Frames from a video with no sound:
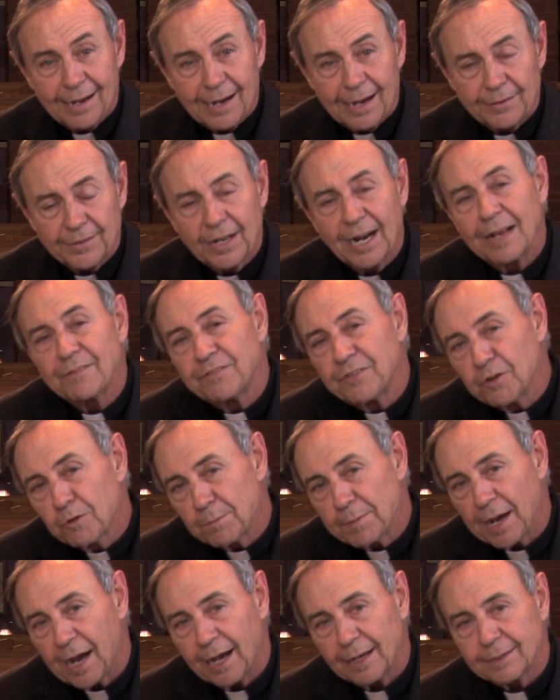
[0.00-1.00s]
And then I feel
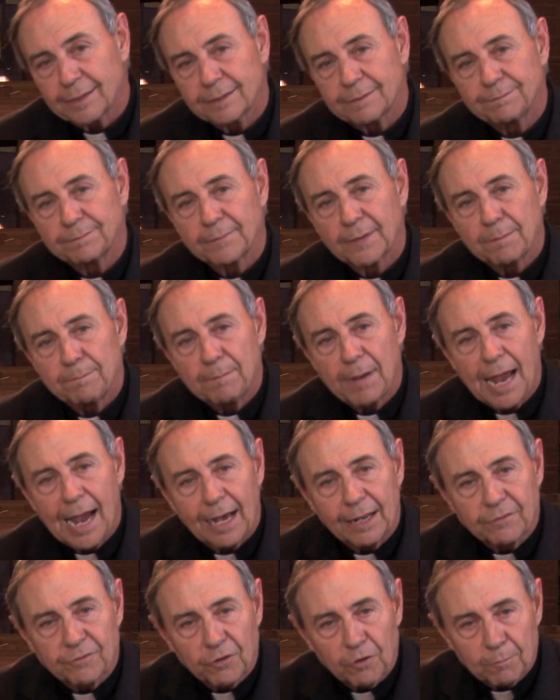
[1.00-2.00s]
bad.
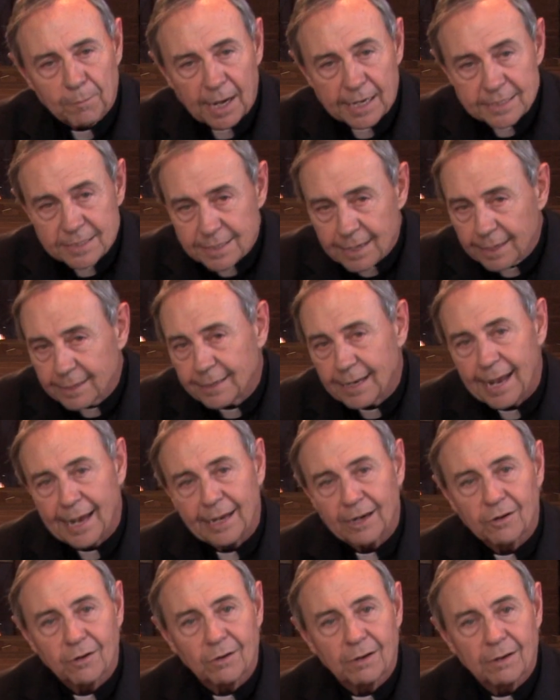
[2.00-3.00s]
Bad for my sudden
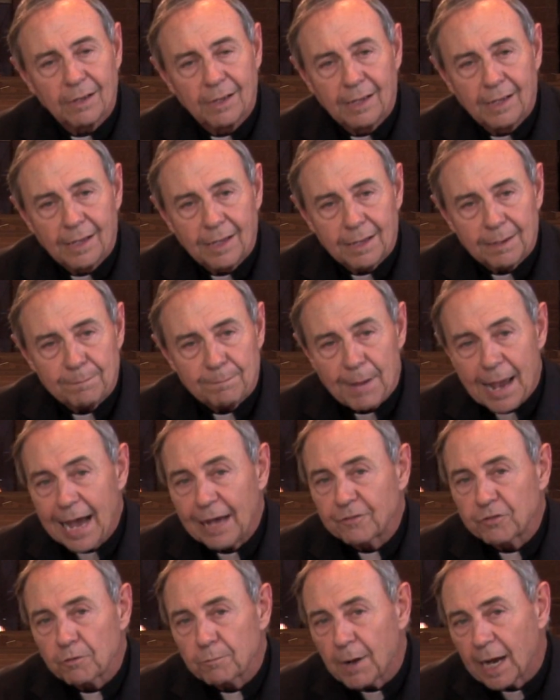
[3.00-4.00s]
anger,
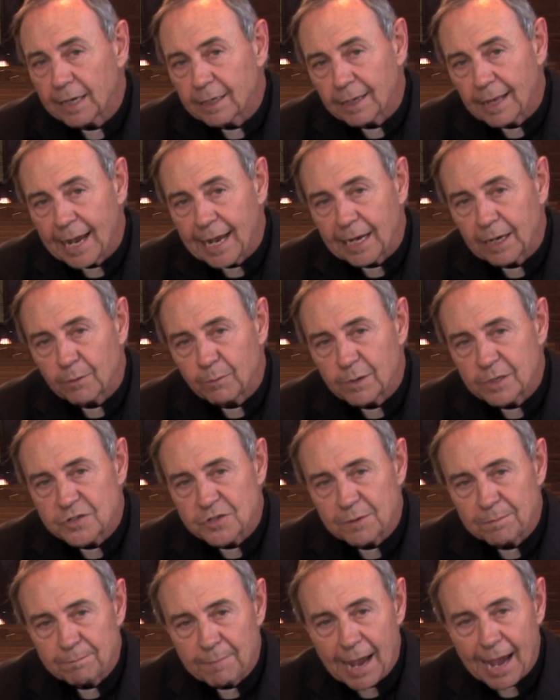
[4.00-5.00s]
bad for my
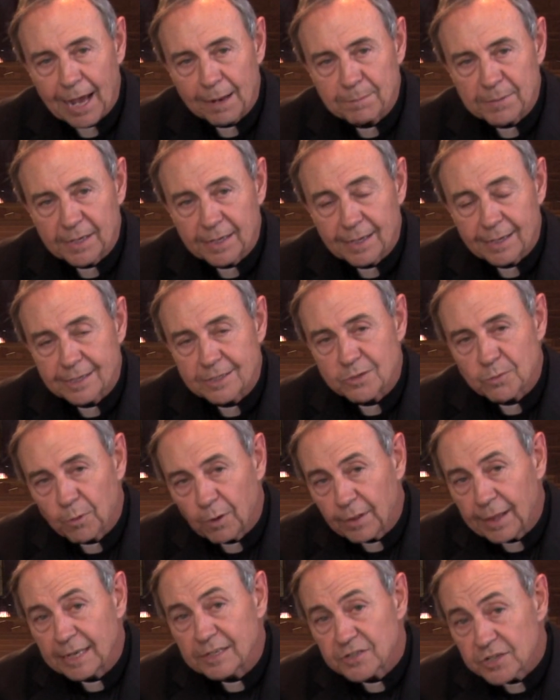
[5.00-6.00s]
language, and bad because,
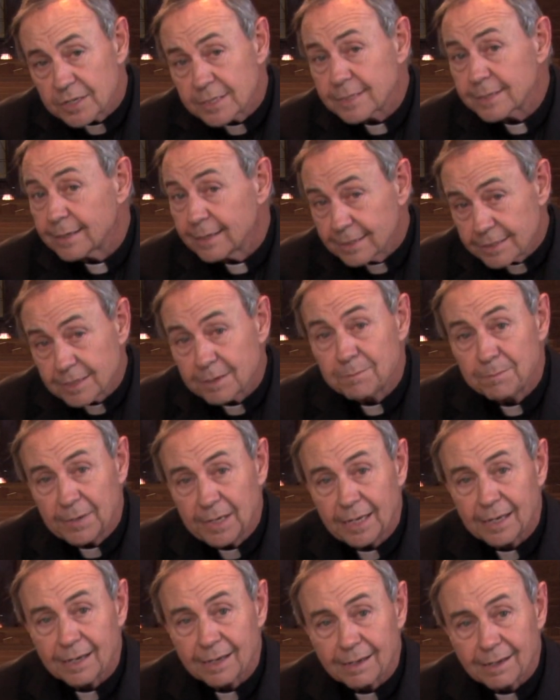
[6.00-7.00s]
well, that just isn't
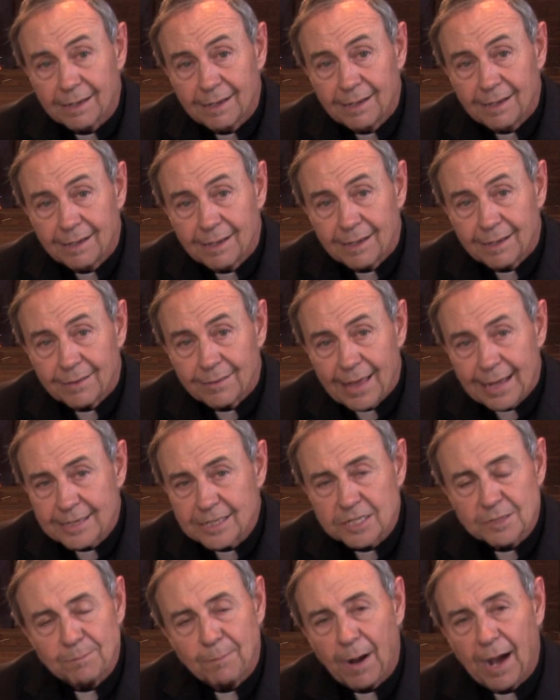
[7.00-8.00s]
me. That
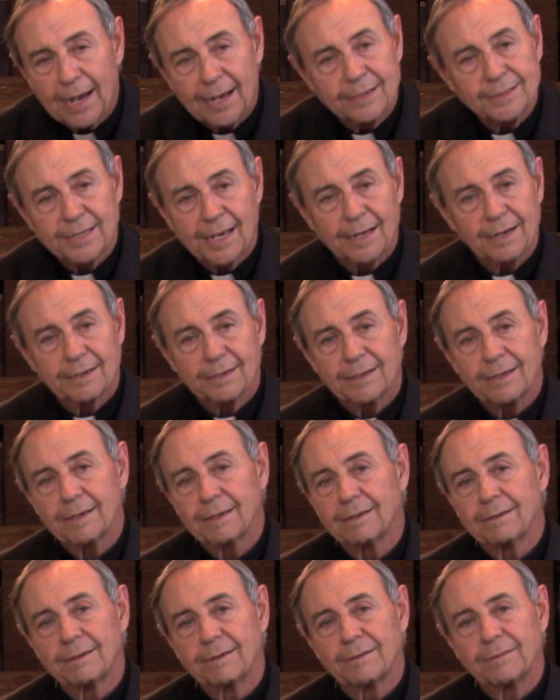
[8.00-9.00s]
isn't my
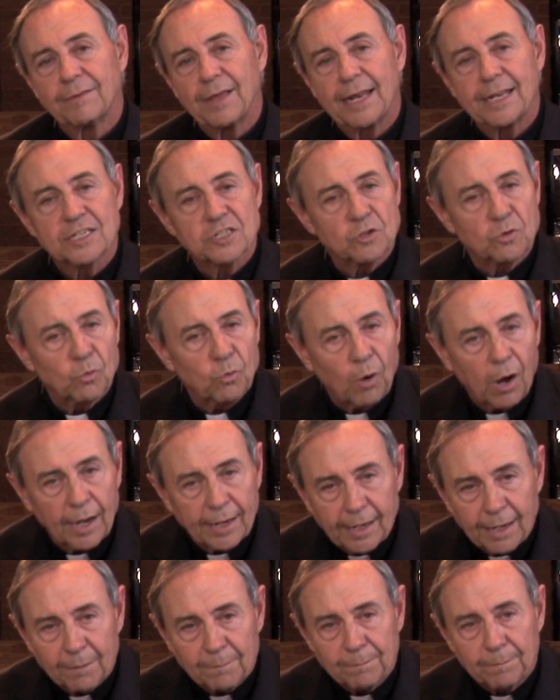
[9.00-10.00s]
identity. That isn't who I
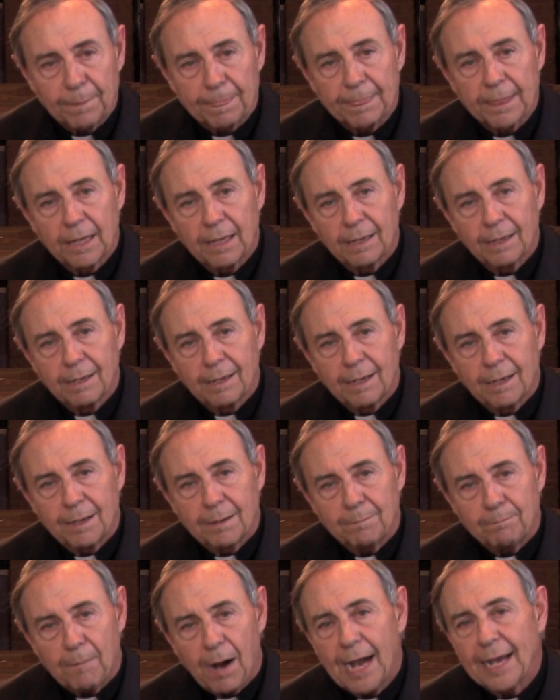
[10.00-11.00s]
am.
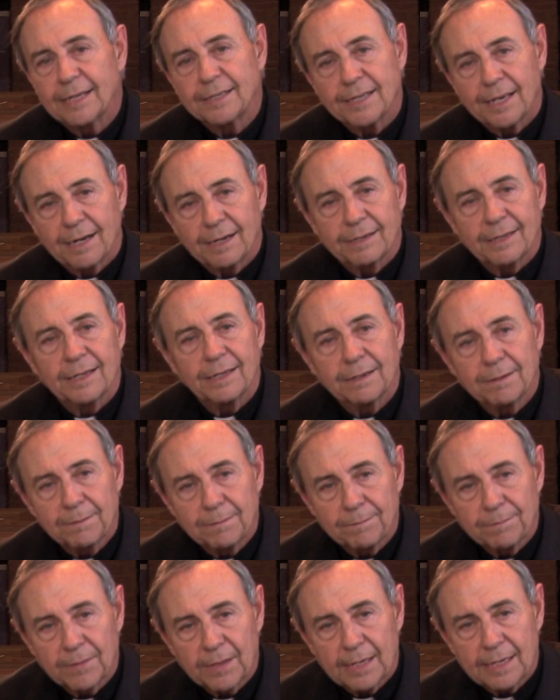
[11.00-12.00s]
My identity
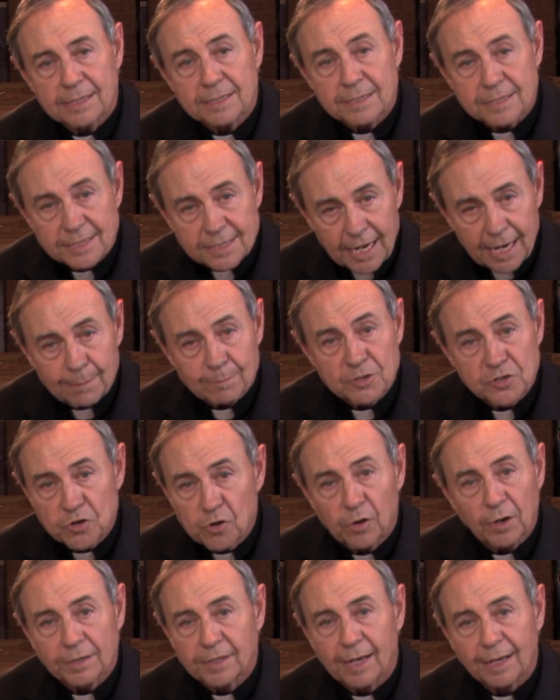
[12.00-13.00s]
is the same as
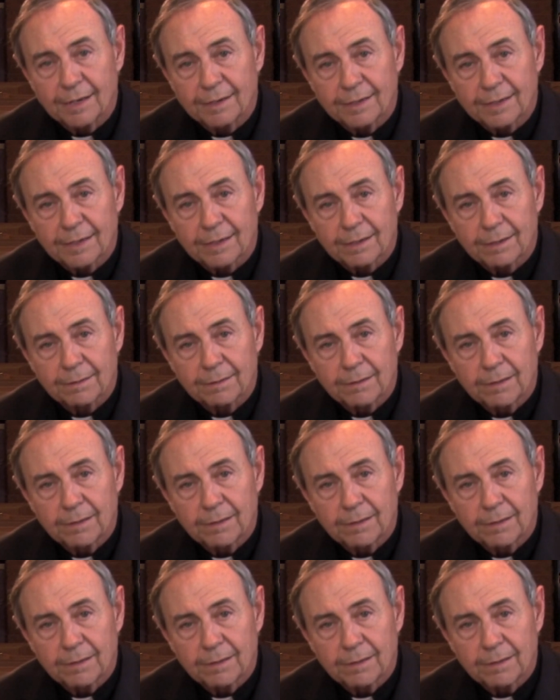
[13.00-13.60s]
your identity.